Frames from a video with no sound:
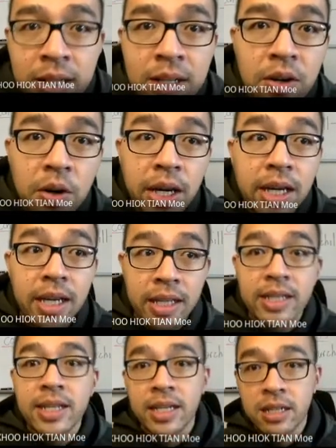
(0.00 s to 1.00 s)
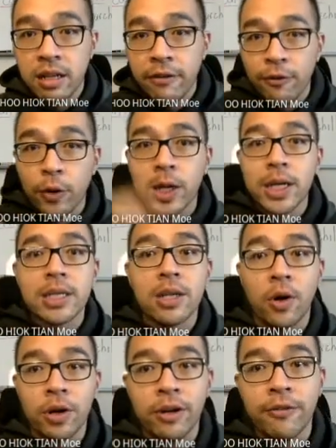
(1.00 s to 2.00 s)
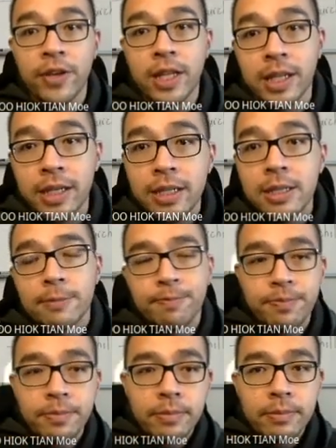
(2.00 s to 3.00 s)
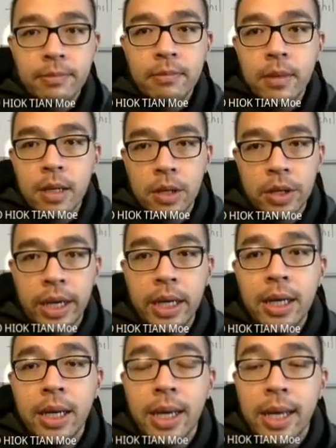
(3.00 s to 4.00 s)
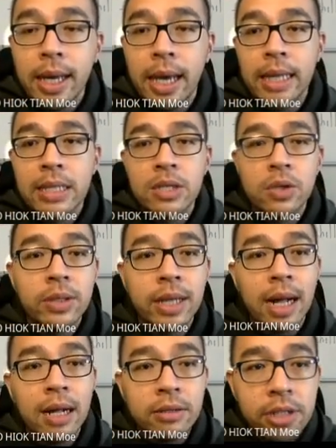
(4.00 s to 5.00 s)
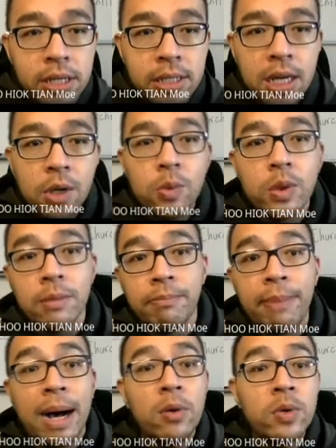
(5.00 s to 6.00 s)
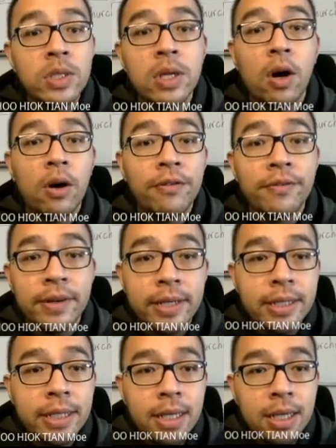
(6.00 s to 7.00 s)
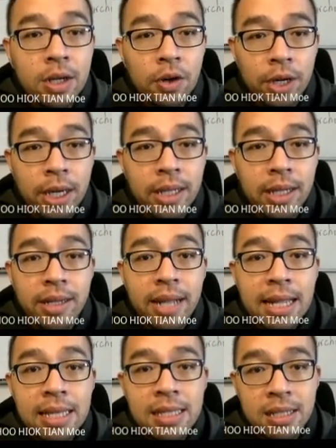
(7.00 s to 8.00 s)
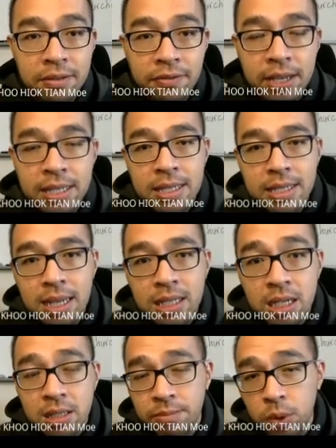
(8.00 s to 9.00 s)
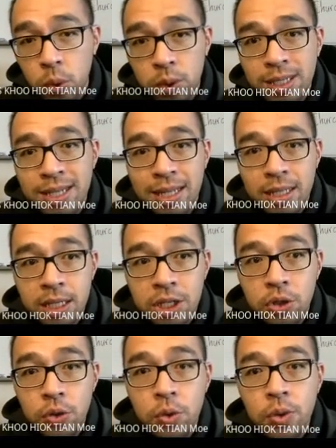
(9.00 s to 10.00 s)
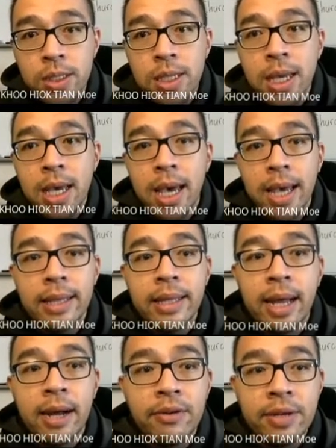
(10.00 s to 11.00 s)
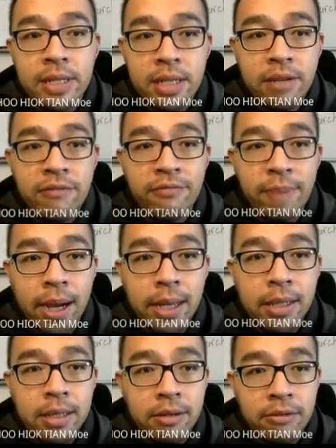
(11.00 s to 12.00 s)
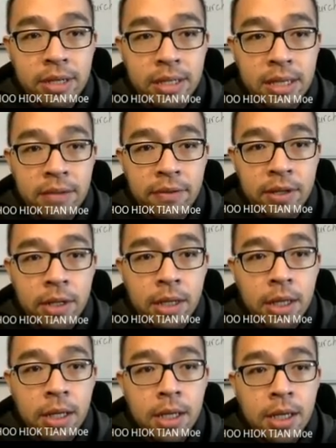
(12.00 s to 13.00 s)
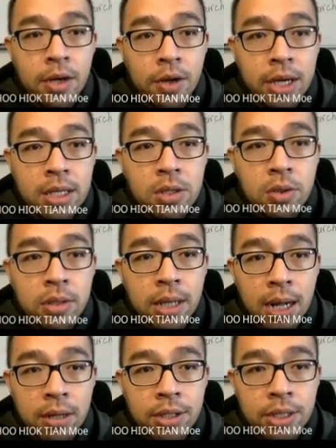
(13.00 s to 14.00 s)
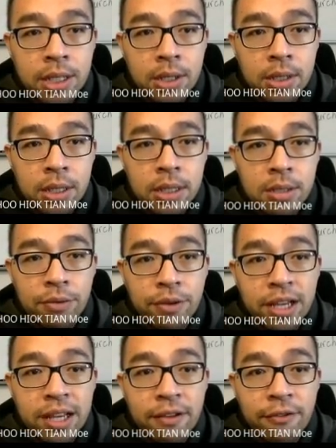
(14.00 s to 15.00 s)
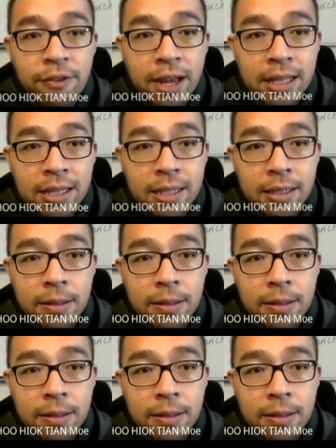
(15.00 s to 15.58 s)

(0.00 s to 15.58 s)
Okay, it is actually focused on the fetus. Okay, and so the ultrasound will bounce off okay, the dense surface such as bones and tissues, and they are received by the receiver. Okay, so the ultrasound is reflected,